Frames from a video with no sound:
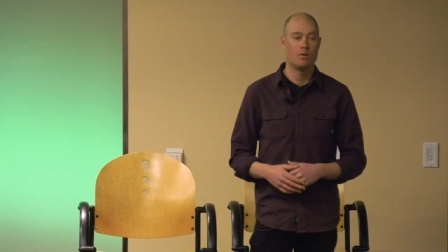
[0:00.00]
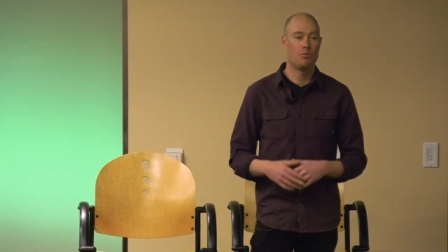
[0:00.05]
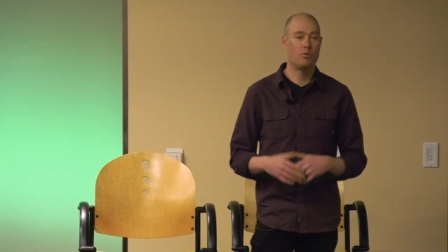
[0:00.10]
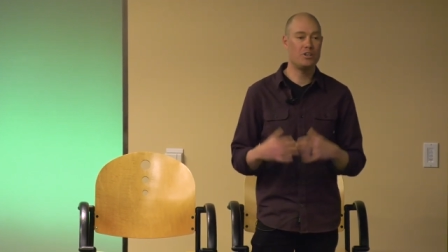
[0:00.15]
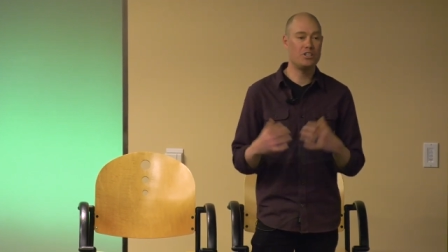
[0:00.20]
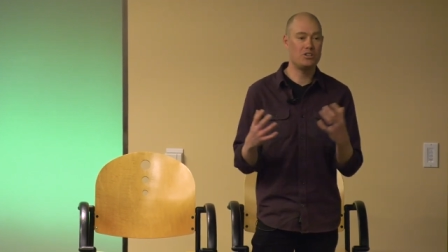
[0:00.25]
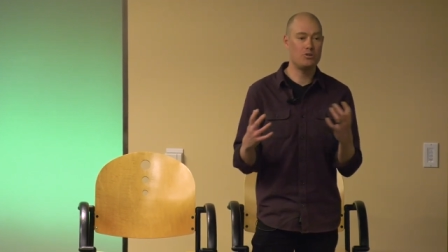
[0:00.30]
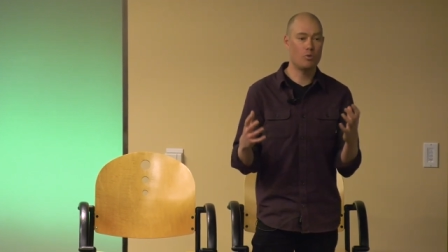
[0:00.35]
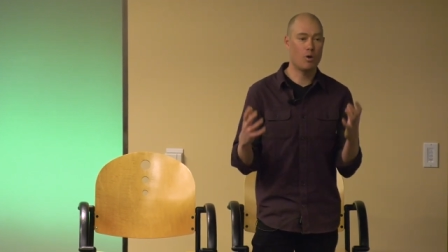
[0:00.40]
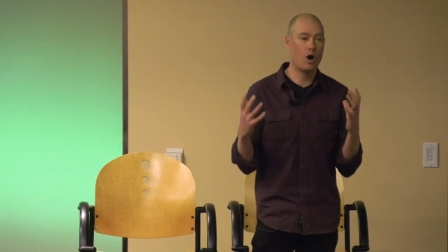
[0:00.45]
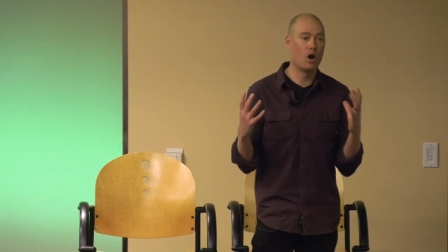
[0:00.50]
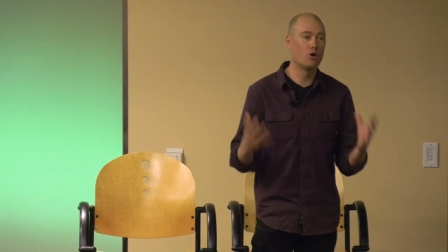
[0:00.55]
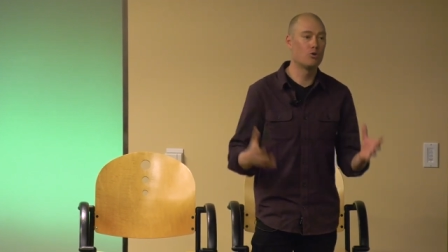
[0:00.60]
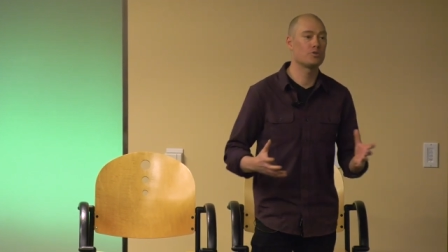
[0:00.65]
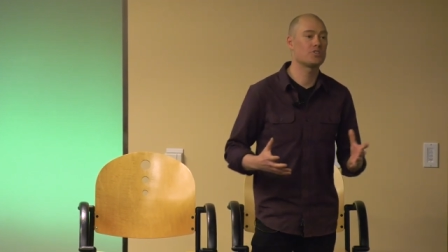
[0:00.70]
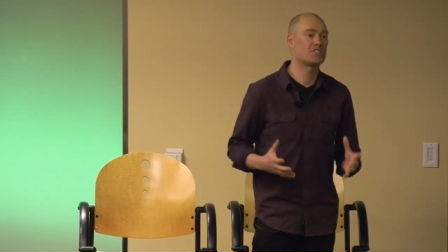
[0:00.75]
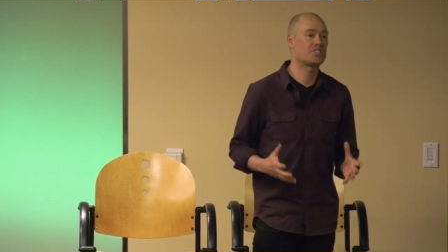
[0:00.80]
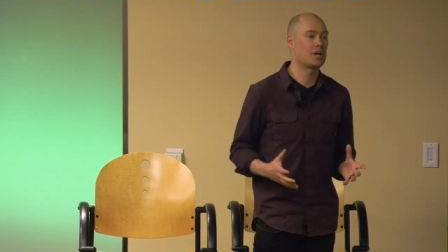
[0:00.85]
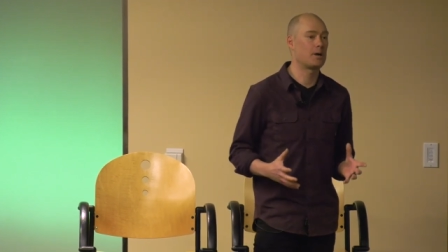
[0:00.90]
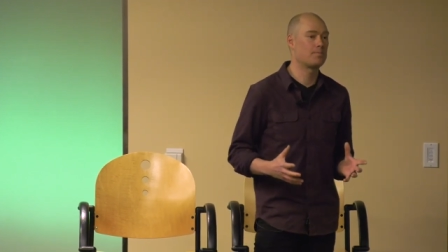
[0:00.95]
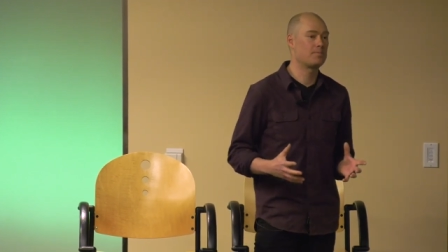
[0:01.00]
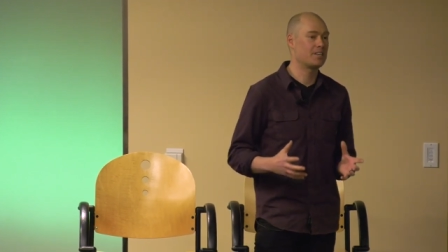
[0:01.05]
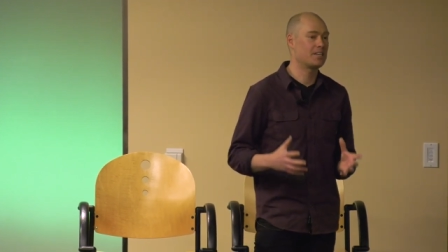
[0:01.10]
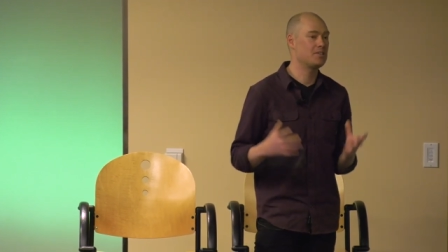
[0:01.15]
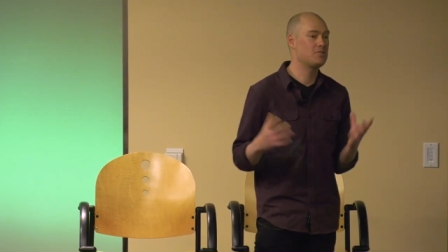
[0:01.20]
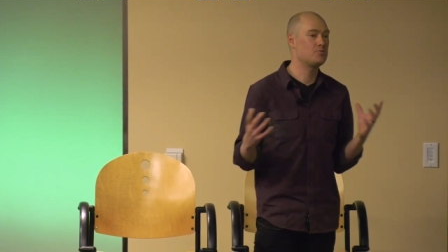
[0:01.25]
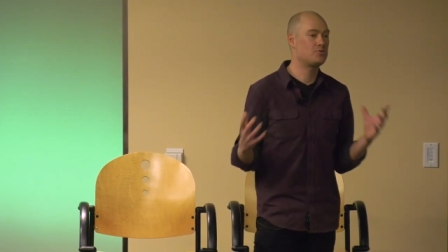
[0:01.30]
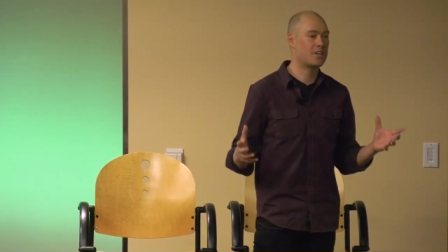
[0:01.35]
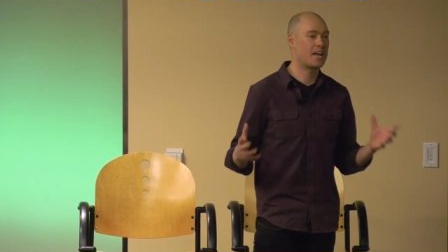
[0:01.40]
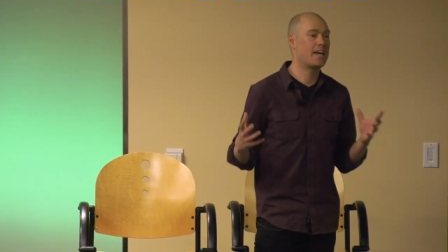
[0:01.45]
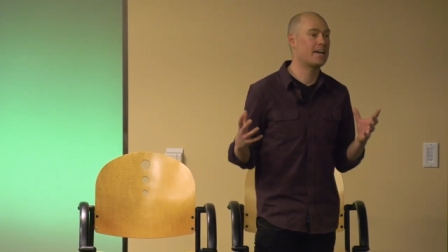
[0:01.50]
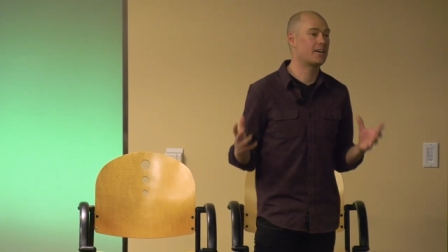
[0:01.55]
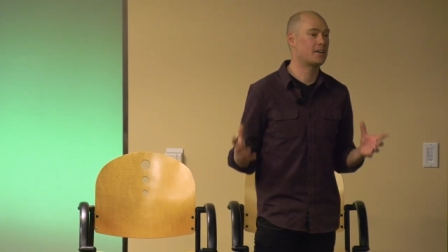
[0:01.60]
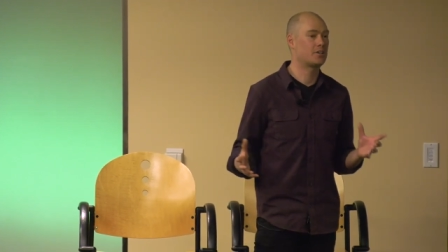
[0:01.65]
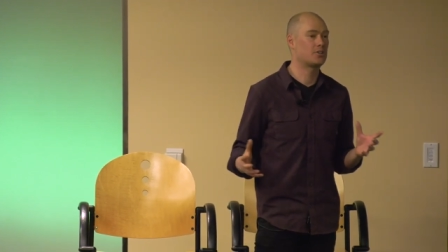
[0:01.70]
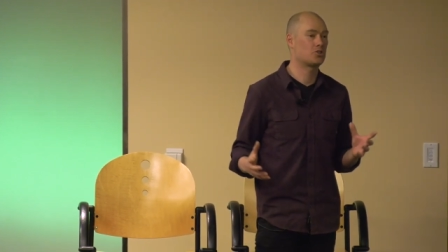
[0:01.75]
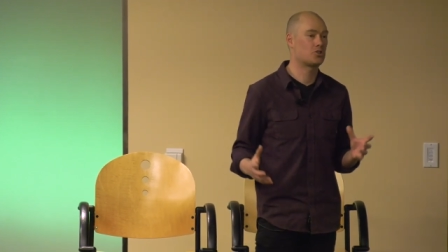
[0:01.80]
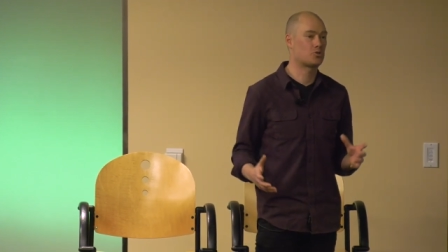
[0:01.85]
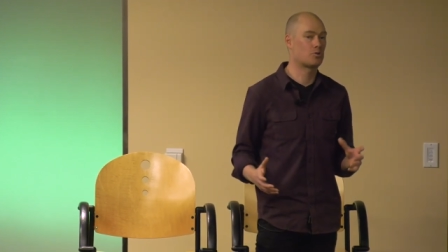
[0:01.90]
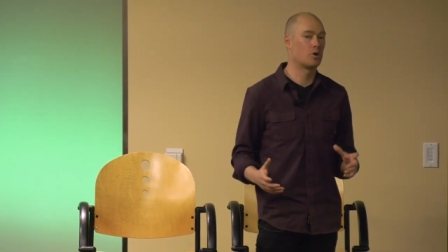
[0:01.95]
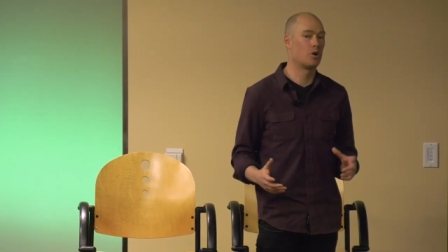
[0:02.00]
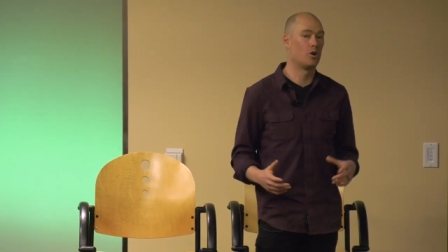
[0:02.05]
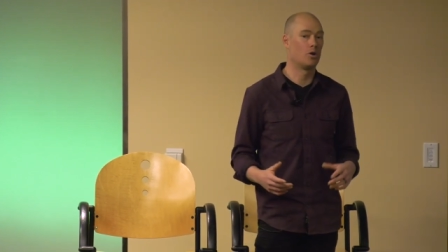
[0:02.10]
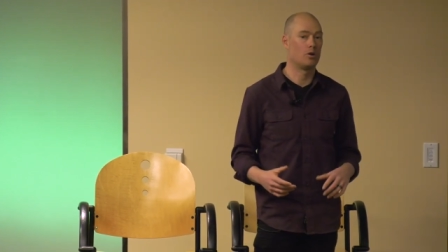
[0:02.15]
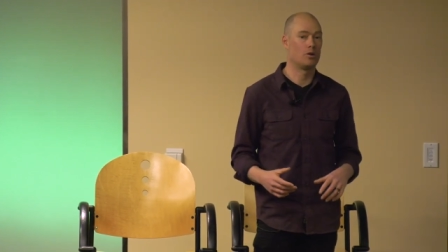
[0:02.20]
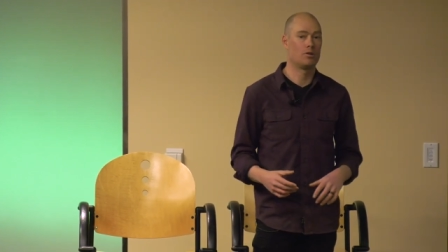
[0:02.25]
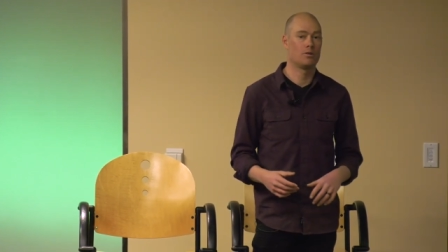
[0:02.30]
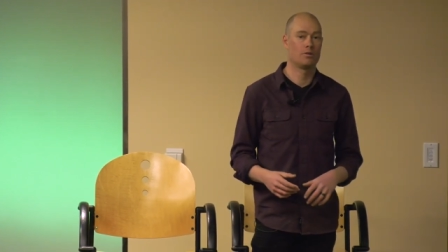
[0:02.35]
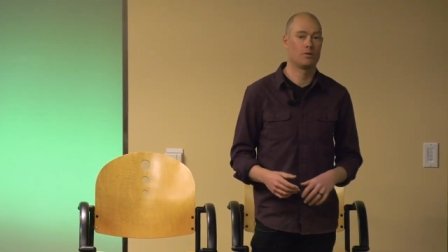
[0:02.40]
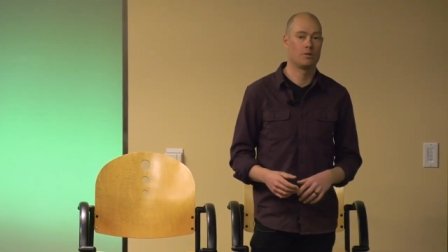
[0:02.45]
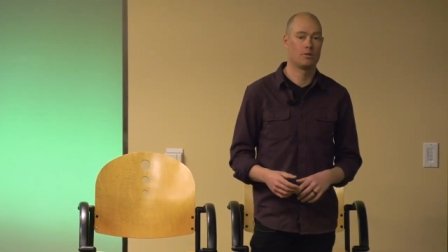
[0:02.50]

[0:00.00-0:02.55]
when you own something, you take control.